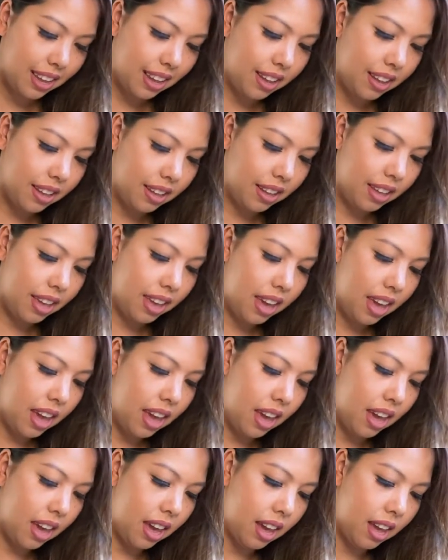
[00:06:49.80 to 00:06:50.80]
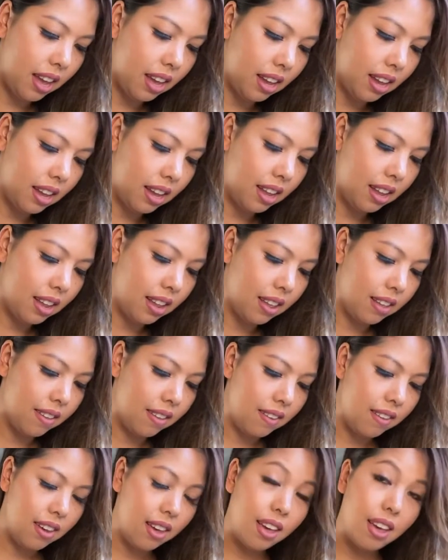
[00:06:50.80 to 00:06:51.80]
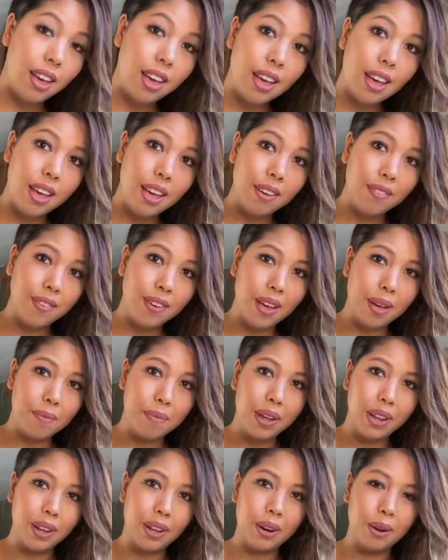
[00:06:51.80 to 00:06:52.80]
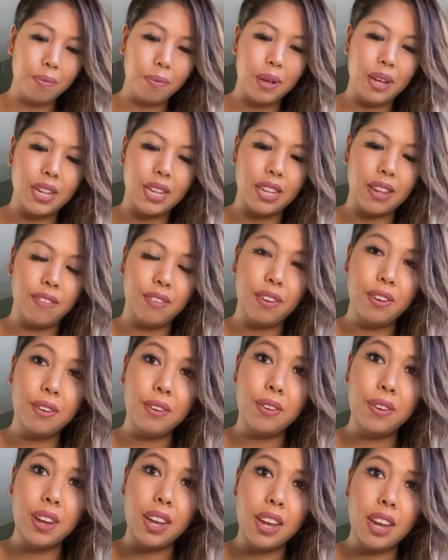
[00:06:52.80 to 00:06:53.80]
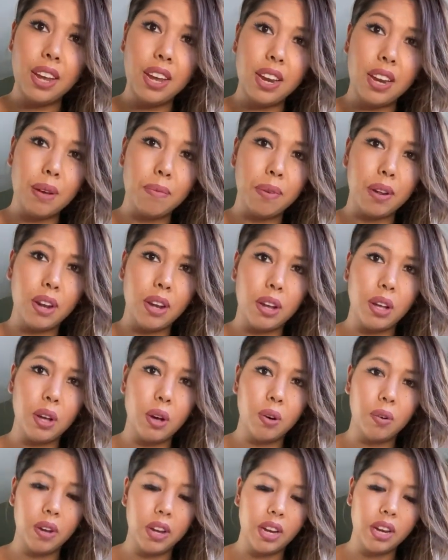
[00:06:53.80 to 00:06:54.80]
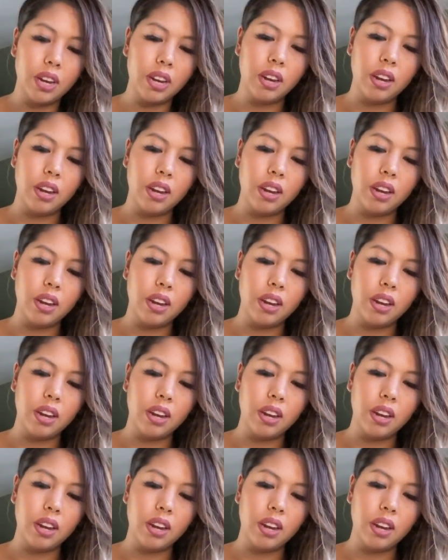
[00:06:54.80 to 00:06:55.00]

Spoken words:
Okay, I've got my little piece of uni and I'm gonna go in